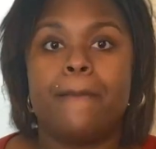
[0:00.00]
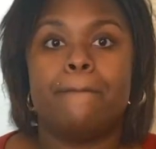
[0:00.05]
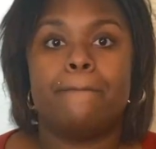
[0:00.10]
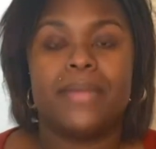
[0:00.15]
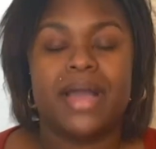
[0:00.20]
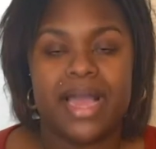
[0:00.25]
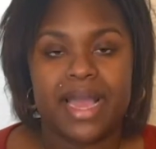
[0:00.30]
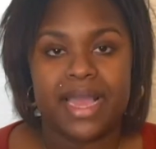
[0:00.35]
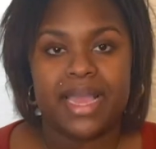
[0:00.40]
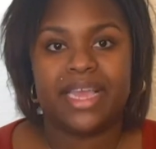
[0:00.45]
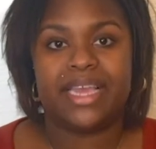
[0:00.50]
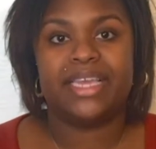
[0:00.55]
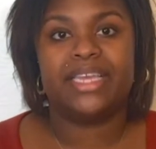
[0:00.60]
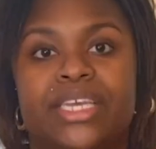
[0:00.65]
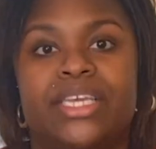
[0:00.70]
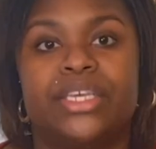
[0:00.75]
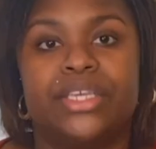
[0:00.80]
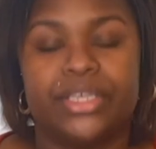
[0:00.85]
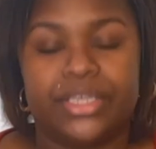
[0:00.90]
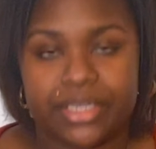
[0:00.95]
my
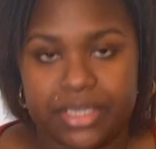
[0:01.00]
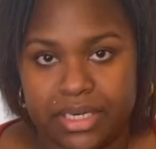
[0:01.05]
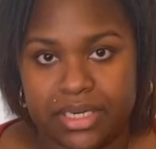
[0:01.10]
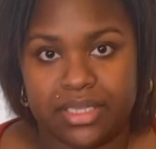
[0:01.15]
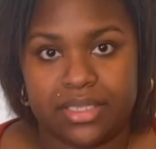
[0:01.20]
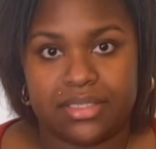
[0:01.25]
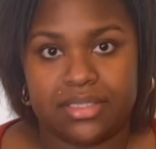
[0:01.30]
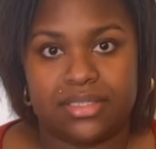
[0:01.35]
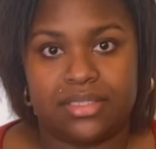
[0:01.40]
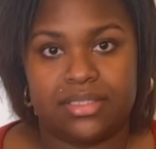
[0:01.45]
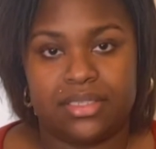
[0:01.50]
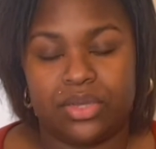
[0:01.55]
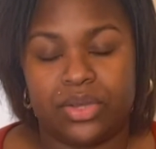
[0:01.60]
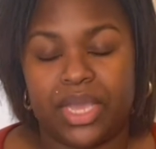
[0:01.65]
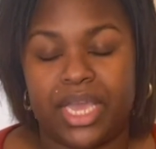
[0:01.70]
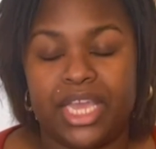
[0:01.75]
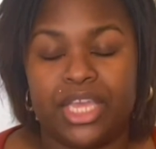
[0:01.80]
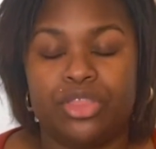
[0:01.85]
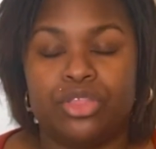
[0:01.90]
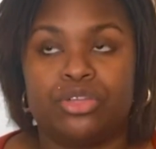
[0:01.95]
goodness,
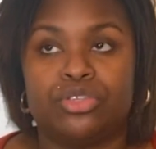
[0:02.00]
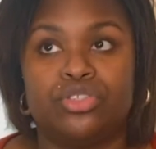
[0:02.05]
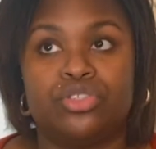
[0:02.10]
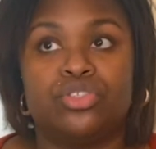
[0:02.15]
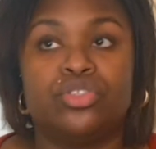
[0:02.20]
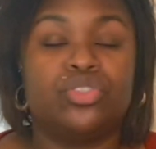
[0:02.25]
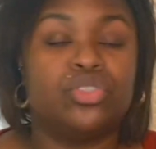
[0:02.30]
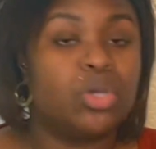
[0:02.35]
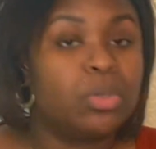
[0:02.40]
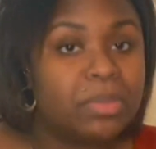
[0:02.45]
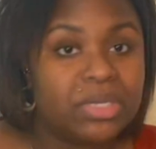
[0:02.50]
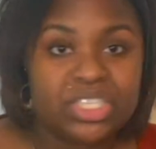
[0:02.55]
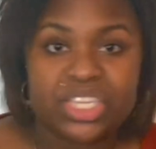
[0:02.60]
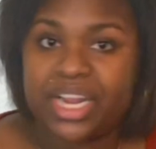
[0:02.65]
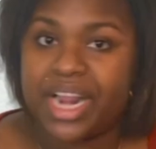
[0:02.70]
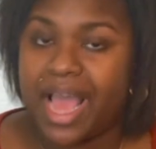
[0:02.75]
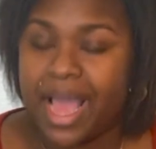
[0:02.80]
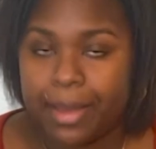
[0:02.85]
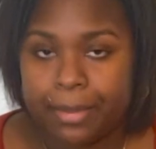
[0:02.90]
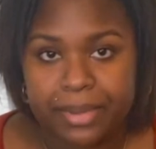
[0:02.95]
okay? There's so much
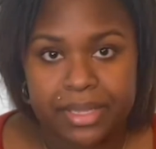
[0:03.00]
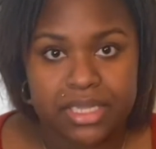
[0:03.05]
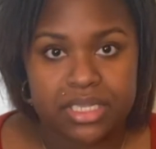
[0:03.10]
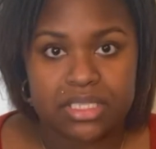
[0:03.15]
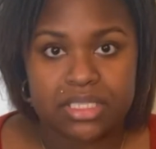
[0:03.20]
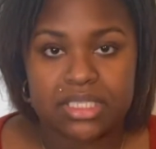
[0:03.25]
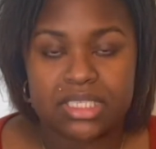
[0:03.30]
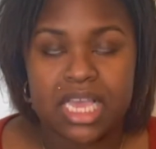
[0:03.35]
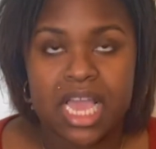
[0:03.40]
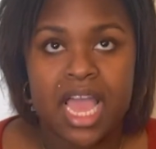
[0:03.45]
that happened.